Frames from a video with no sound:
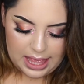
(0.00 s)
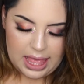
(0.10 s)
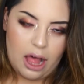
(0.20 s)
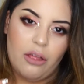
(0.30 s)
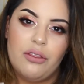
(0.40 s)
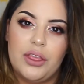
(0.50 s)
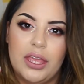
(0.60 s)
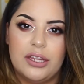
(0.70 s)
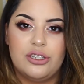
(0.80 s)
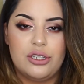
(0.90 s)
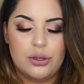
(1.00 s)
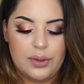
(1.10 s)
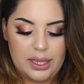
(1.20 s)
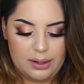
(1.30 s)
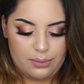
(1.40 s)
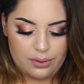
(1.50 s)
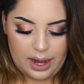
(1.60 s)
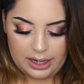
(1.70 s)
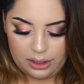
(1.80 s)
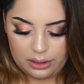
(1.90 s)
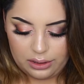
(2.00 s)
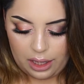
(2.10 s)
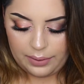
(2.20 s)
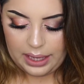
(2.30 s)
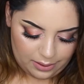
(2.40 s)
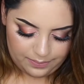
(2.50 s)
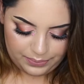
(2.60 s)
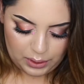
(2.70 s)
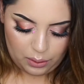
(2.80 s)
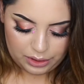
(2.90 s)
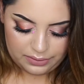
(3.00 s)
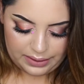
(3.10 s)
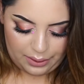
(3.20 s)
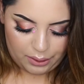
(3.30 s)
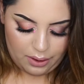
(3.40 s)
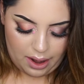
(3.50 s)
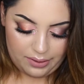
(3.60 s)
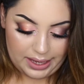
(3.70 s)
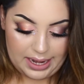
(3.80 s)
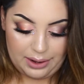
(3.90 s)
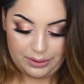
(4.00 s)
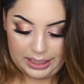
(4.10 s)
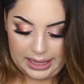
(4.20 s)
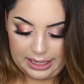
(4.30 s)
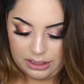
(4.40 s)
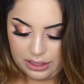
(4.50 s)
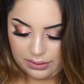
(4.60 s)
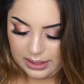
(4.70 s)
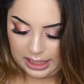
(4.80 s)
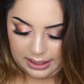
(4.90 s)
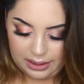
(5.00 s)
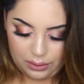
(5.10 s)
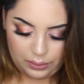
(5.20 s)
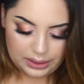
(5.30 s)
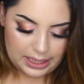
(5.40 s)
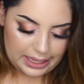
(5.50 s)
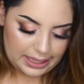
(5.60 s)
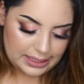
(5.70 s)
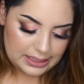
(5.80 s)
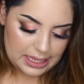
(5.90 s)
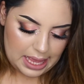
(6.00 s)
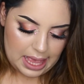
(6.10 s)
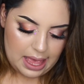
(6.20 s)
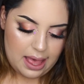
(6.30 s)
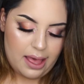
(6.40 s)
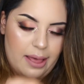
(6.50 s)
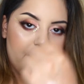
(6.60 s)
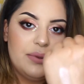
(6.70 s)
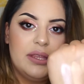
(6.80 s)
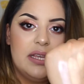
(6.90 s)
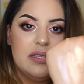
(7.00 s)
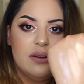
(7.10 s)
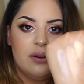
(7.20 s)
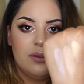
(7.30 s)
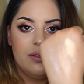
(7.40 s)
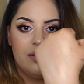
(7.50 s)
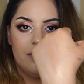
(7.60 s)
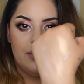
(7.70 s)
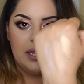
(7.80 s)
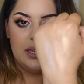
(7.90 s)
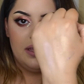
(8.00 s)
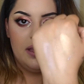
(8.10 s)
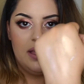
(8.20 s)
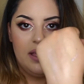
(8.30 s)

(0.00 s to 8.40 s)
healthy and dewy and bright and glowy. Golden Flower Crown, again, I really like too, because I like golden highlights. But these are the three.